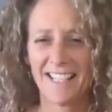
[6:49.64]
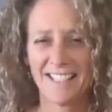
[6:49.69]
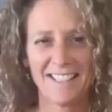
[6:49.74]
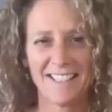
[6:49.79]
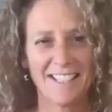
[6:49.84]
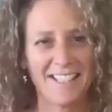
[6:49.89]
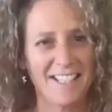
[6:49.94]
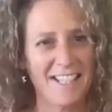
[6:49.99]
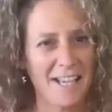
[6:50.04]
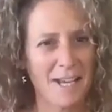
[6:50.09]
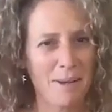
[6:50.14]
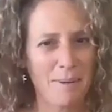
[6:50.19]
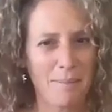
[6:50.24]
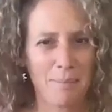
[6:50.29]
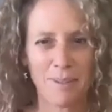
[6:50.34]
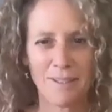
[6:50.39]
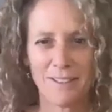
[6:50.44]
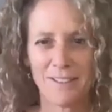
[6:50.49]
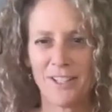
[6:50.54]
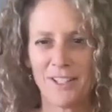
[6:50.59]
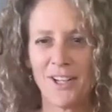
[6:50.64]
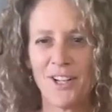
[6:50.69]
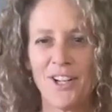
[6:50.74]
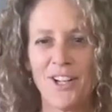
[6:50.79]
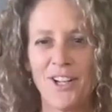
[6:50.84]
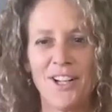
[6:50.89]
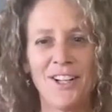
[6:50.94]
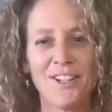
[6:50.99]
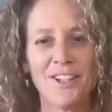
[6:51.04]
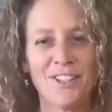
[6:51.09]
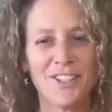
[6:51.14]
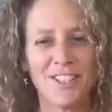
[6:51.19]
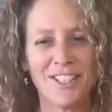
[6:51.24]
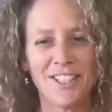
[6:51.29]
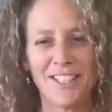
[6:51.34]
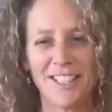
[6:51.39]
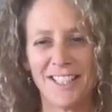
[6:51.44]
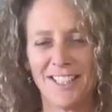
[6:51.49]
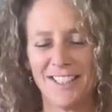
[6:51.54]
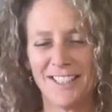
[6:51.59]
said, yep, it's all
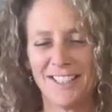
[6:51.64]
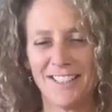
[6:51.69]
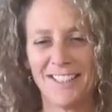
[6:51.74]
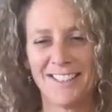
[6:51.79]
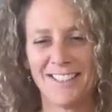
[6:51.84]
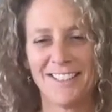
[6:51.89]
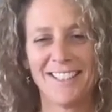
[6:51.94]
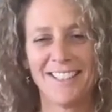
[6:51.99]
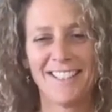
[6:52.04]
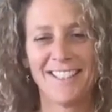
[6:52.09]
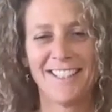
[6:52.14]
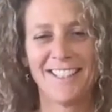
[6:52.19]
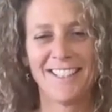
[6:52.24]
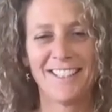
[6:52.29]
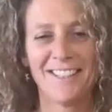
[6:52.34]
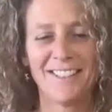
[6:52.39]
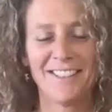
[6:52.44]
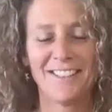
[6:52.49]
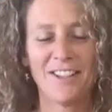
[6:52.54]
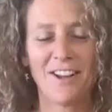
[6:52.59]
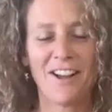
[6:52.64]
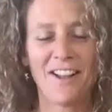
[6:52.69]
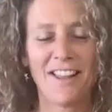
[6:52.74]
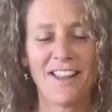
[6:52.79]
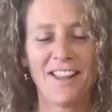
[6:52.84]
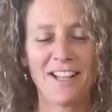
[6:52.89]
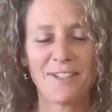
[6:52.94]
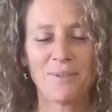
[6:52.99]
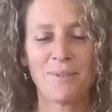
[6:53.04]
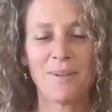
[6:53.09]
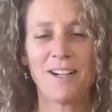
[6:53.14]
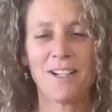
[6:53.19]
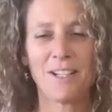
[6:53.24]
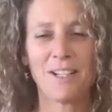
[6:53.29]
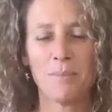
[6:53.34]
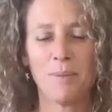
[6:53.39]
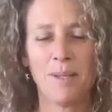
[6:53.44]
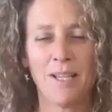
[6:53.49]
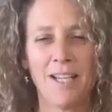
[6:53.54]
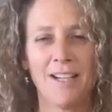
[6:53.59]
good. It's all that's
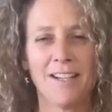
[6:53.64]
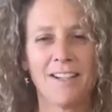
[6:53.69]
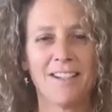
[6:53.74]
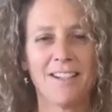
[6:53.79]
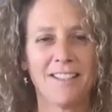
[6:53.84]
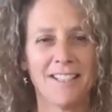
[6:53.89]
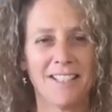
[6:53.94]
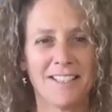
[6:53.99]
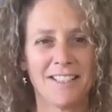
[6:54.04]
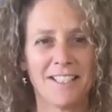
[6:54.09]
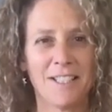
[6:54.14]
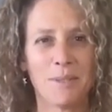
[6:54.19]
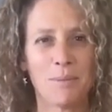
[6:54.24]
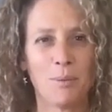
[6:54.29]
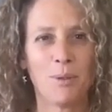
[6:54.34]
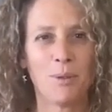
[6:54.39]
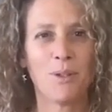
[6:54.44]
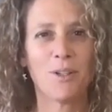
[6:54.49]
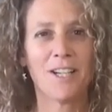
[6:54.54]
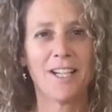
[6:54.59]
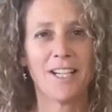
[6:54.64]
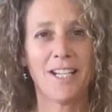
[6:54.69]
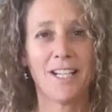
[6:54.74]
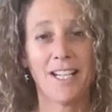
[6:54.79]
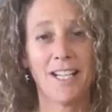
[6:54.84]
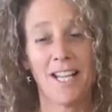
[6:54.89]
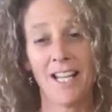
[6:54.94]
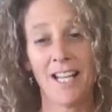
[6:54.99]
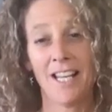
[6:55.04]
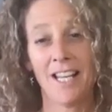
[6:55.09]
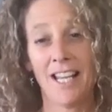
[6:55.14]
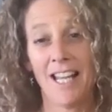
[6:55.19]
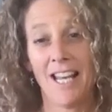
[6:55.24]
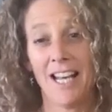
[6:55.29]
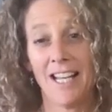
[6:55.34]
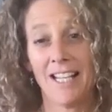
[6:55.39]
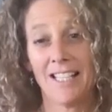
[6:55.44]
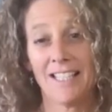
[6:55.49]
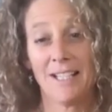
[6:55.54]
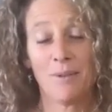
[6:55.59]
welcome here, and let's explore it. And then
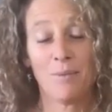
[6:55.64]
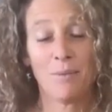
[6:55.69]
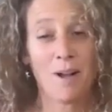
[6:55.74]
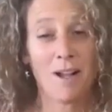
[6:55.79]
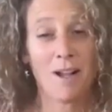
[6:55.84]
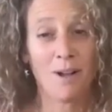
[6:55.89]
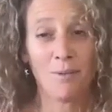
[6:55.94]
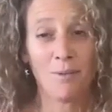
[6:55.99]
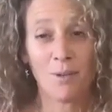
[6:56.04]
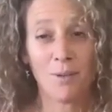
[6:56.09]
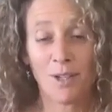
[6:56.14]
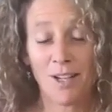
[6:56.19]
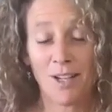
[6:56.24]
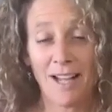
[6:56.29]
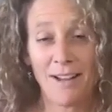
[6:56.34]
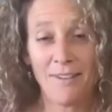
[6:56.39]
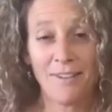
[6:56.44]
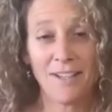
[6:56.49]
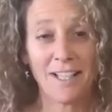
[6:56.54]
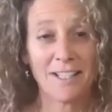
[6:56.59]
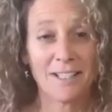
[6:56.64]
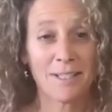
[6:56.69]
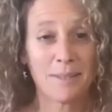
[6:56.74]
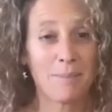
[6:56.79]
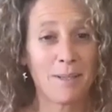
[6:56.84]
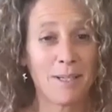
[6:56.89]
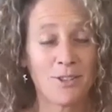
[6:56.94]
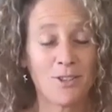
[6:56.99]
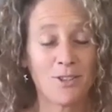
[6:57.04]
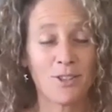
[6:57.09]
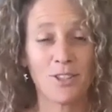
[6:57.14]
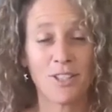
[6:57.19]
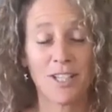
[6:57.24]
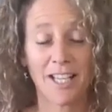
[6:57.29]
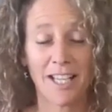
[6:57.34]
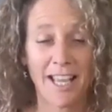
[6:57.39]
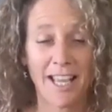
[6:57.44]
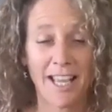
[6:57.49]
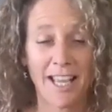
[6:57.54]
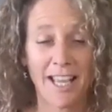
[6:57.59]
I said, well, we're having a special
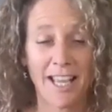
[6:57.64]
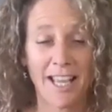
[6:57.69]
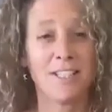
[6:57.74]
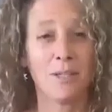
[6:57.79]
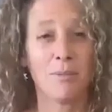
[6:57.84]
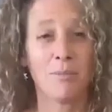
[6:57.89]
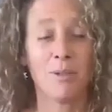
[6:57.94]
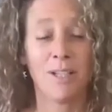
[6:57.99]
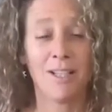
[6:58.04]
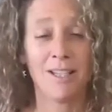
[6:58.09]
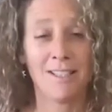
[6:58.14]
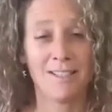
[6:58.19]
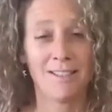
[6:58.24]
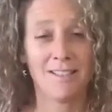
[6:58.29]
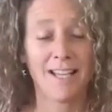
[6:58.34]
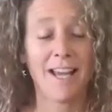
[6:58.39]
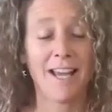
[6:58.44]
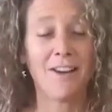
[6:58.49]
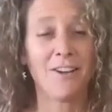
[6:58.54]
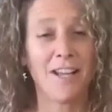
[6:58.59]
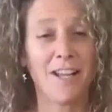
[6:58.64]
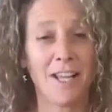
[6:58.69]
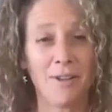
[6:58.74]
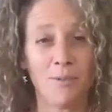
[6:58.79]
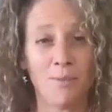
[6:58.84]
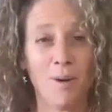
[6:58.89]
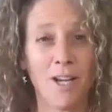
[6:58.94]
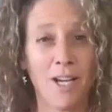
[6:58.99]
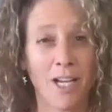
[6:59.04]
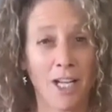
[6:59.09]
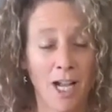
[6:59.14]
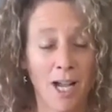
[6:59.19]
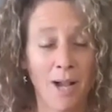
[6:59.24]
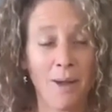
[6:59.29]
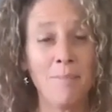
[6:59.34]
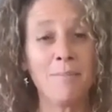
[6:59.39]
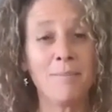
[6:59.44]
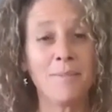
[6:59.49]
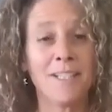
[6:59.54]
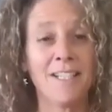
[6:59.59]
cacao ceremony this Saturday. You want to
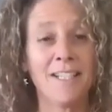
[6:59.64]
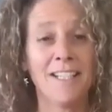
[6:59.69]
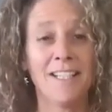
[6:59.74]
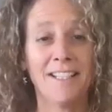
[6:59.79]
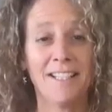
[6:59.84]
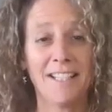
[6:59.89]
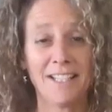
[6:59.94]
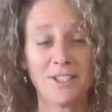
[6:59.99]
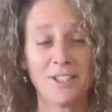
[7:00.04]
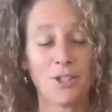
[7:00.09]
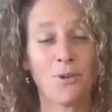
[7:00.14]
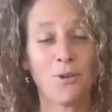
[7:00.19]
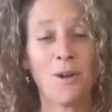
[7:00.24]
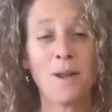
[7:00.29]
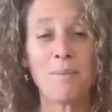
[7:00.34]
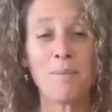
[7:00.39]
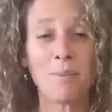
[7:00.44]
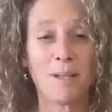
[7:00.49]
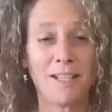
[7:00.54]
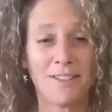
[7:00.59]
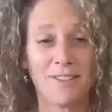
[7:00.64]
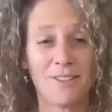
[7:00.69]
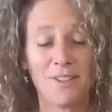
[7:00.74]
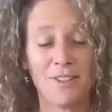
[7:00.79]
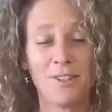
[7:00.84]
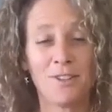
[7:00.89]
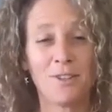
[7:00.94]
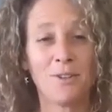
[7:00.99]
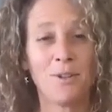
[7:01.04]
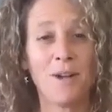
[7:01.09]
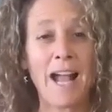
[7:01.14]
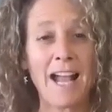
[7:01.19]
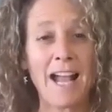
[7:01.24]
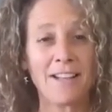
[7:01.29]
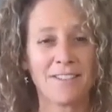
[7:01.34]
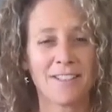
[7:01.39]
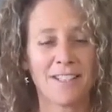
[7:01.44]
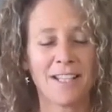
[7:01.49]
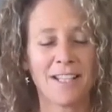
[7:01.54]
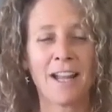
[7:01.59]
come? That's a great place to
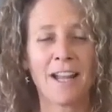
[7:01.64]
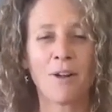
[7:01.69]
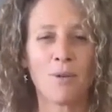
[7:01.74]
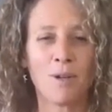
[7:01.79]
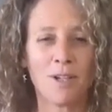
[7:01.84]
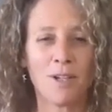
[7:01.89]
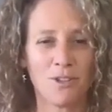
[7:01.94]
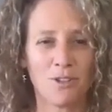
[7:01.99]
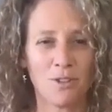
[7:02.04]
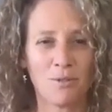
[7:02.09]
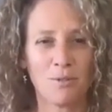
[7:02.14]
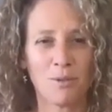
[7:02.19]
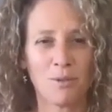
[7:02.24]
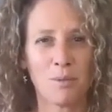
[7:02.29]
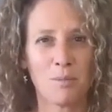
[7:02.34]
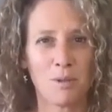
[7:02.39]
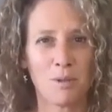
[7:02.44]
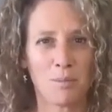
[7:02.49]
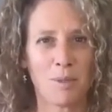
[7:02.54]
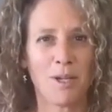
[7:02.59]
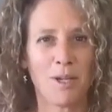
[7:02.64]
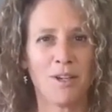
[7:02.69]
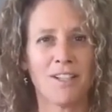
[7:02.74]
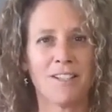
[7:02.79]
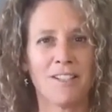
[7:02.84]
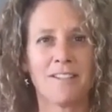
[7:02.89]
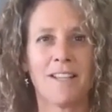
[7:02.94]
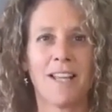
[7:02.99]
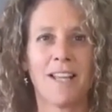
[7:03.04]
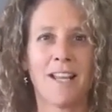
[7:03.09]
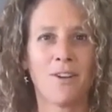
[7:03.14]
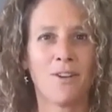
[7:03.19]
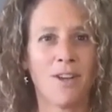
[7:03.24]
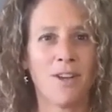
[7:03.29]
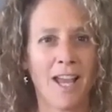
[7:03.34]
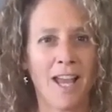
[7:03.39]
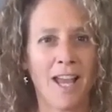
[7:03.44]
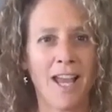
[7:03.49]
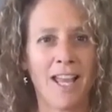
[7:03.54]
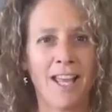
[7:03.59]
ask that question from spirit, saying,
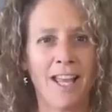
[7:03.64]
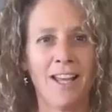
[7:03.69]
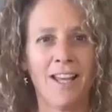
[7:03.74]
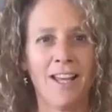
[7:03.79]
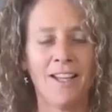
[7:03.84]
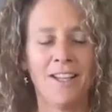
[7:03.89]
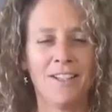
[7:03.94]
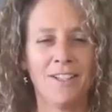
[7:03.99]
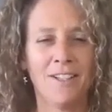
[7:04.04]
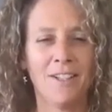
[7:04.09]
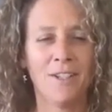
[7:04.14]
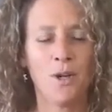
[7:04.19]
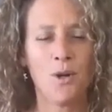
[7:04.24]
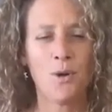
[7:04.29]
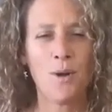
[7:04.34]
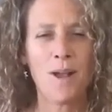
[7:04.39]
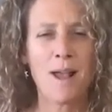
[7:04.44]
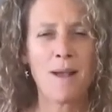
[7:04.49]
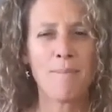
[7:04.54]
okay, who am